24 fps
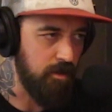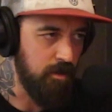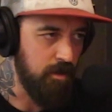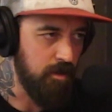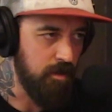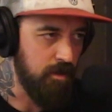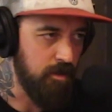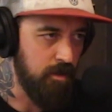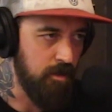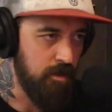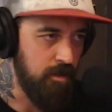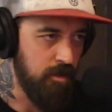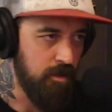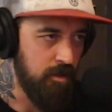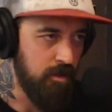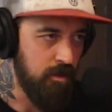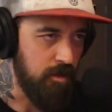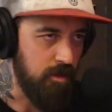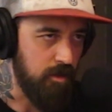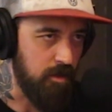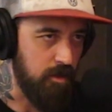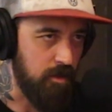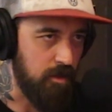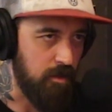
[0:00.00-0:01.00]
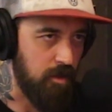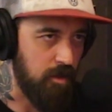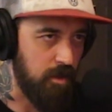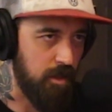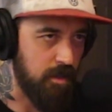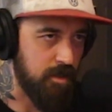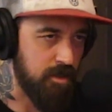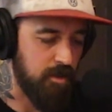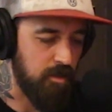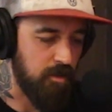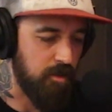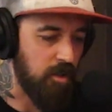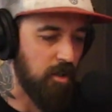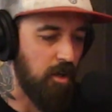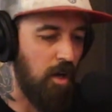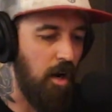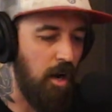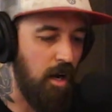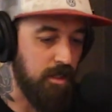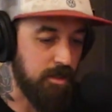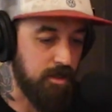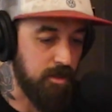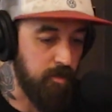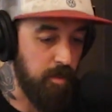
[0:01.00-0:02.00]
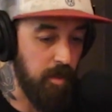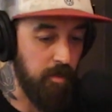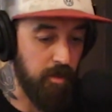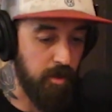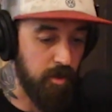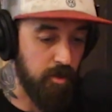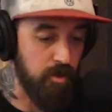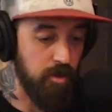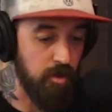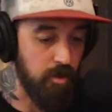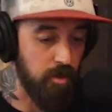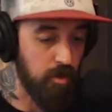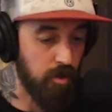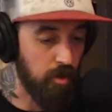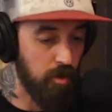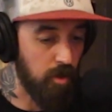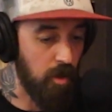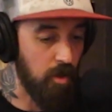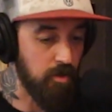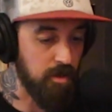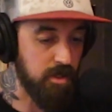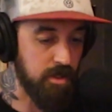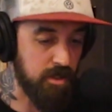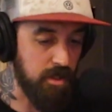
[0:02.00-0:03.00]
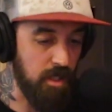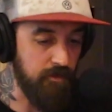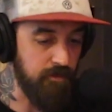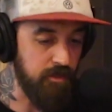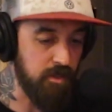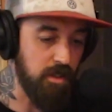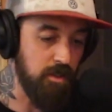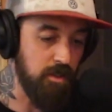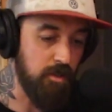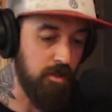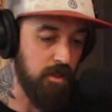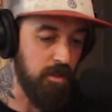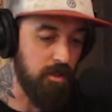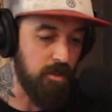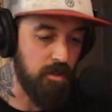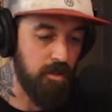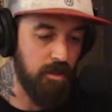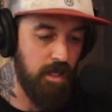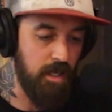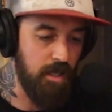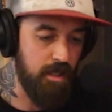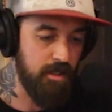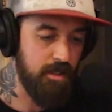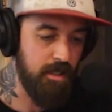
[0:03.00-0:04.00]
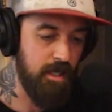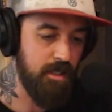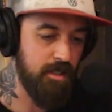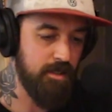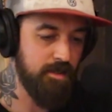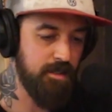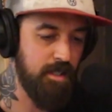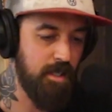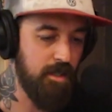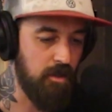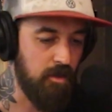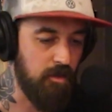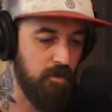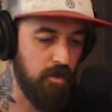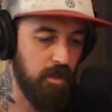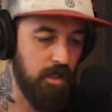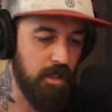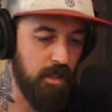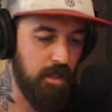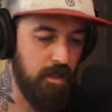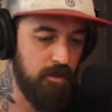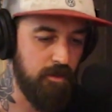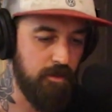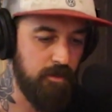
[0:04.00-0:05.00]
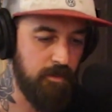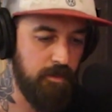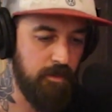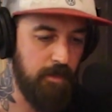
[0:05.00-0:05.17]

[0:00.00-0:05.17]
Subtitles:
like, at a certain cost to be able to do your own stuff to it? Or how does that all work